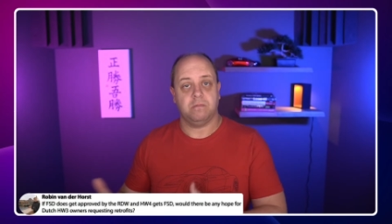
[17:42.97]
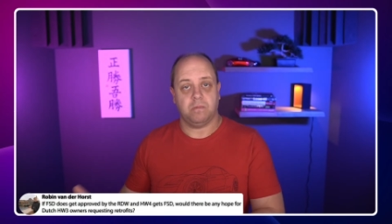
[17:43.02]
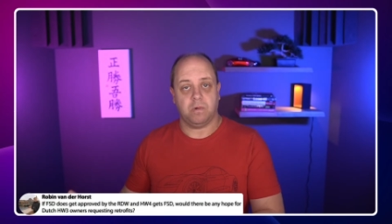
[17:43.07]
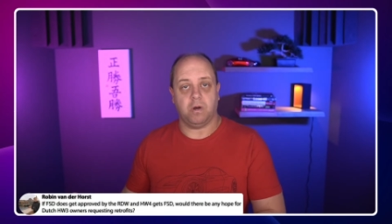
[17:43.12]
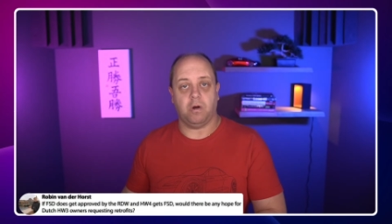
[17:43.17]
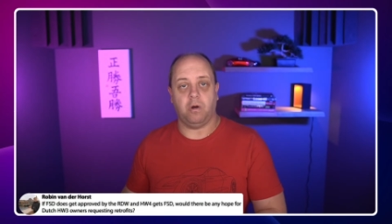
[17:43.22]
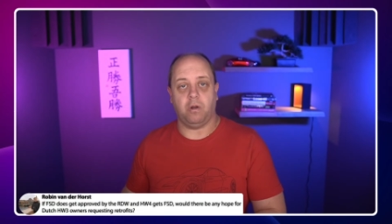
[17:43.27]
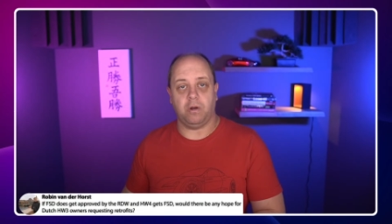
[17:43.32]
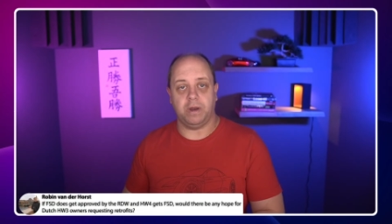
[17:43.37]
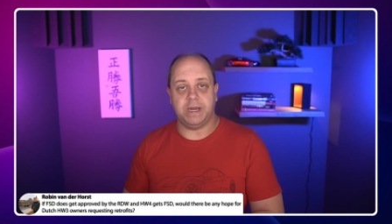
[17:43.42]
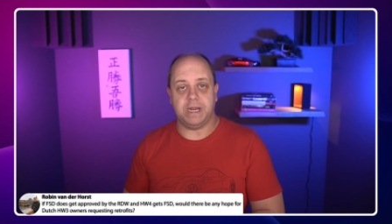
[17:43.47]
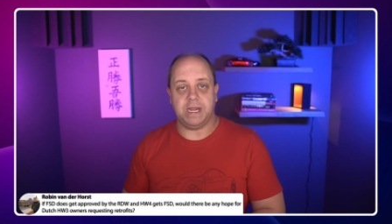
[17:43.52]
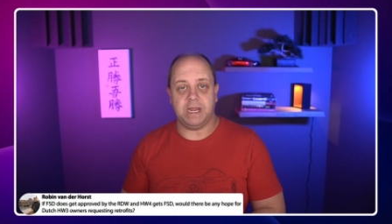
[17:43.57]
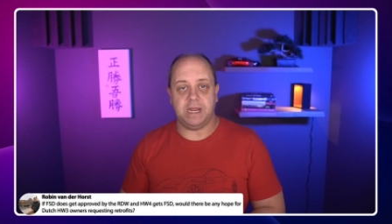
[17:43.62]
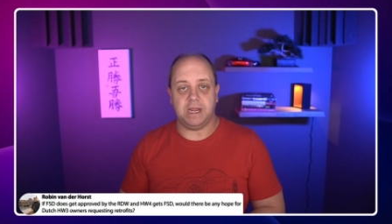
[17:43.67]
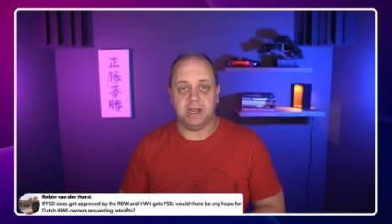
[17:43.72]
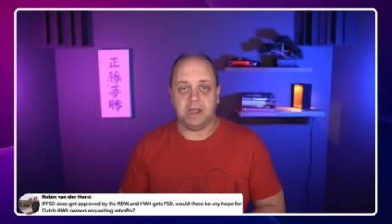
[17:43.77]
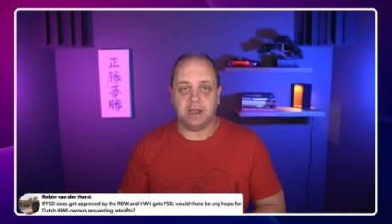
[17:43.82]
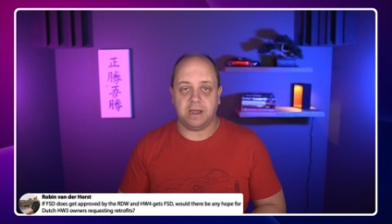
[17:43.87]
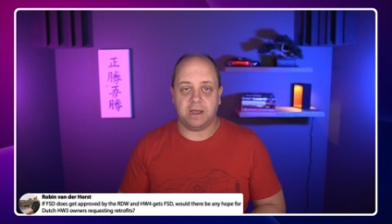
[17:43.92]
all
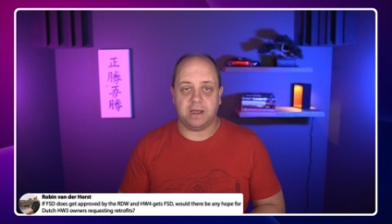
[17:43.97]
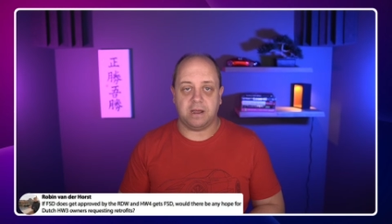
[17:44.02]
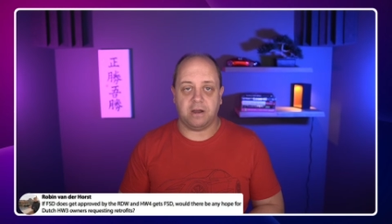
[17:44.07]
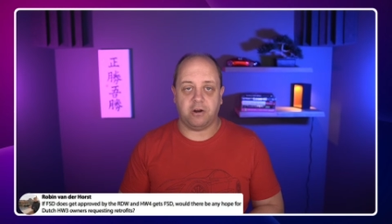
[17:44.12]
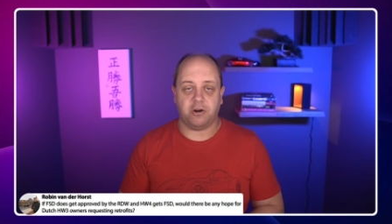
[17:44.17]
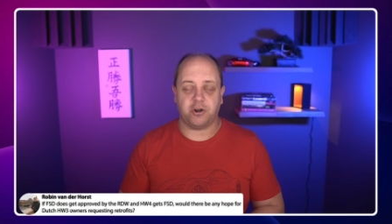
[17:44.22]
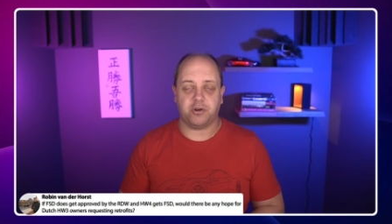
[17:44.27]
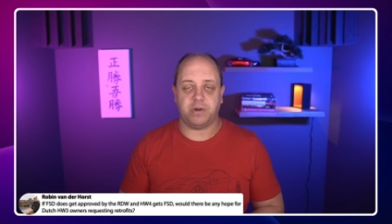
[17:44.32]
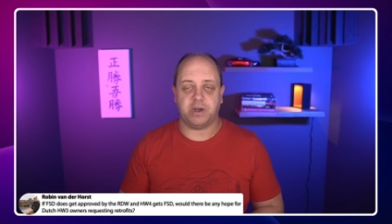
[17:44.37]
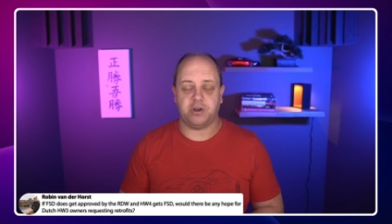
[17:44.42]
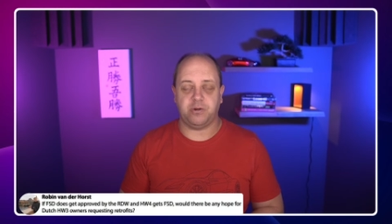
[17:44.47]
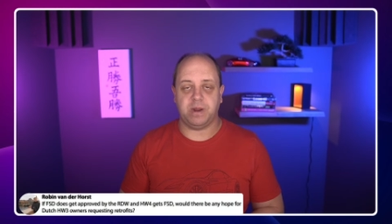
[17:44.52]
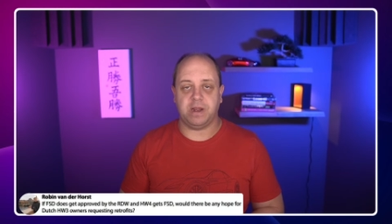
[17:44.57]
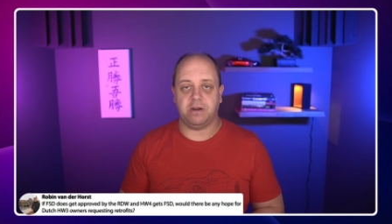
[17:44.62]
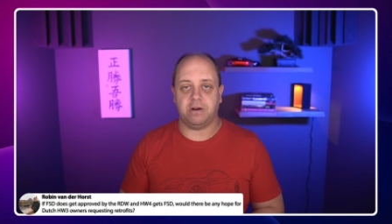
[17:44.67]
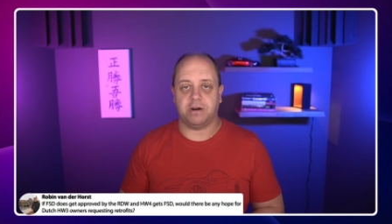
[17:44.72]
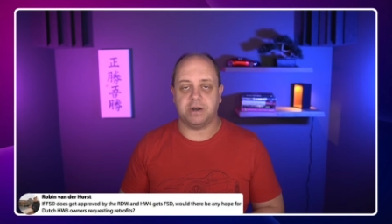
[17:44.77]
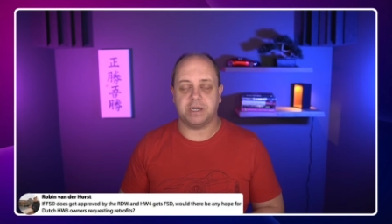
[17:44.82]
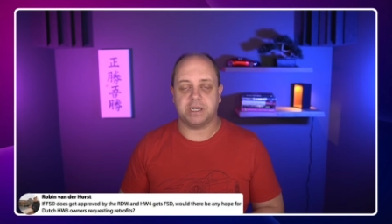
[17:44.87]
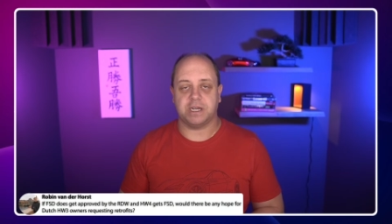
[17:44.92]
the uh, hardware 3
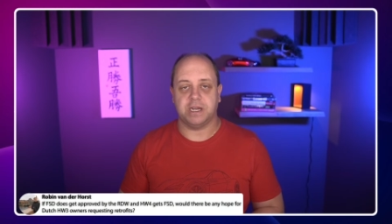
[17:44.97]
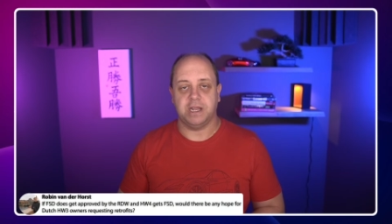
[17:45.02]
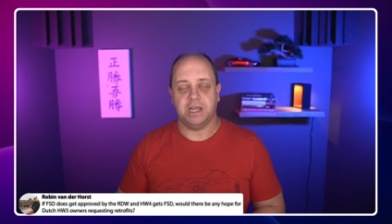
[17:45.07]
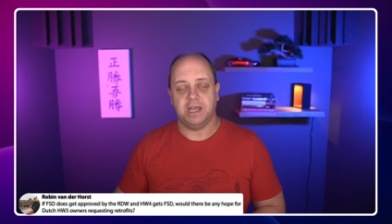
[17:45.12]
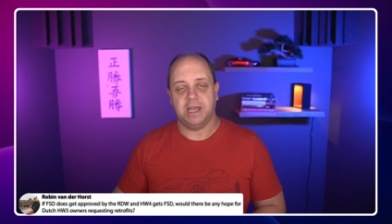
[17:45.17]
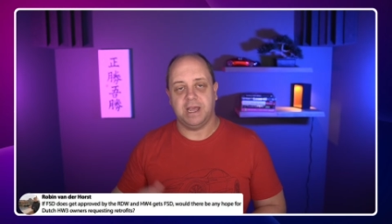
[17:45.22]
cars